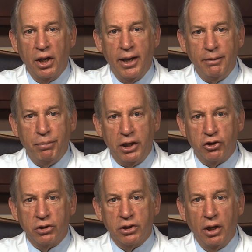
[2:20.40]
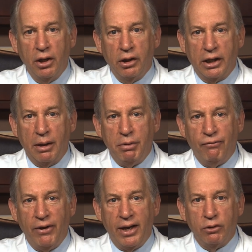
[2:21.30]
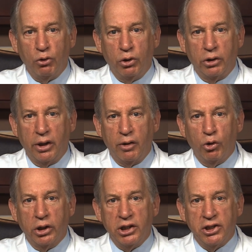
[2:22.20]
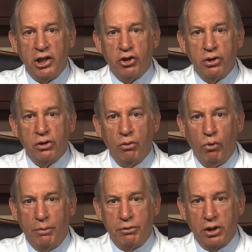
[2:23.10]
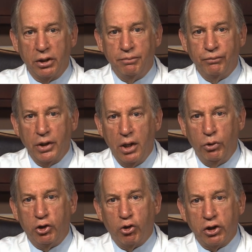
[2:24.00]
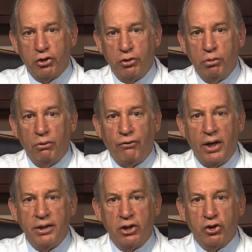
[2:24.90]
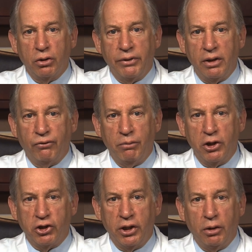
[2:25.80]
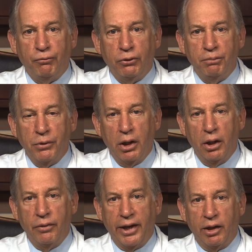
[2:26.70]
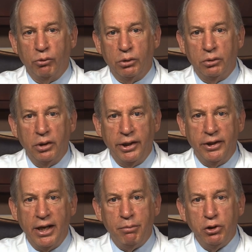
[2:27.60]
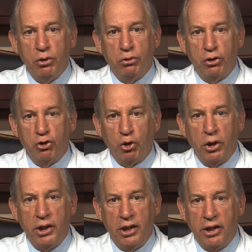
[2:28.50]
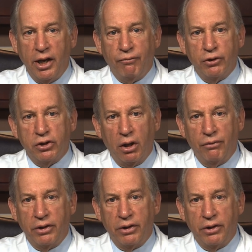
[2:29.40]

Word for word: and patients, can be found on our organization's website. We trust you will find this survey information helpful and that it will enable you to join in the efforts of the